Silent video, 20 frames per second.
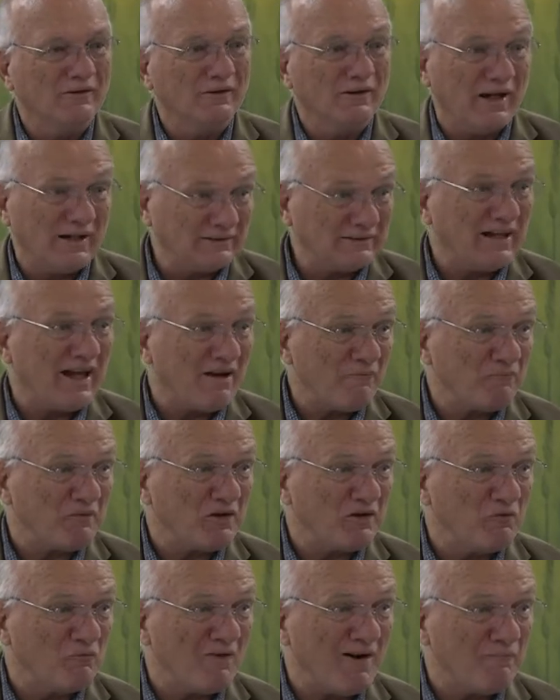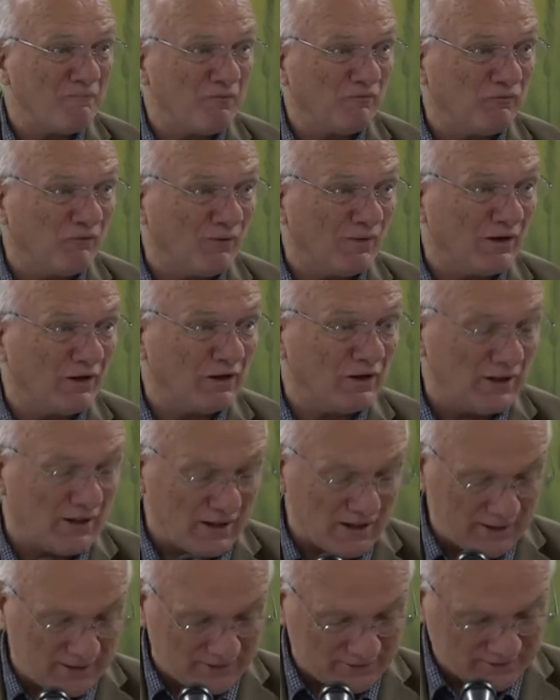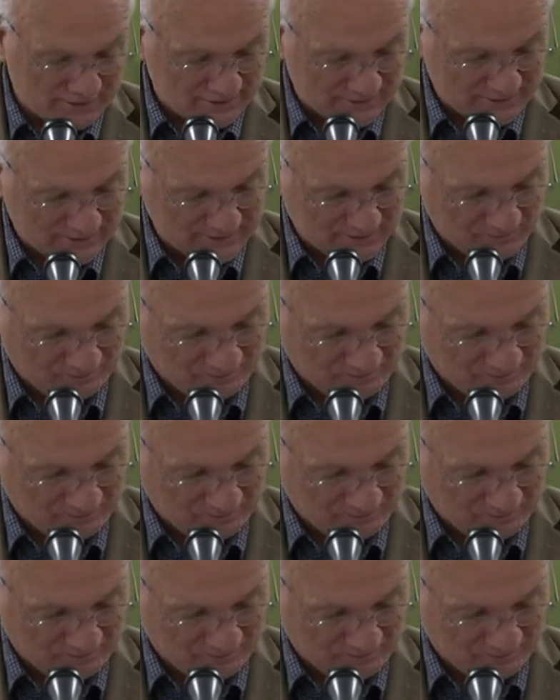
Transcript: That's happening right before our eyes.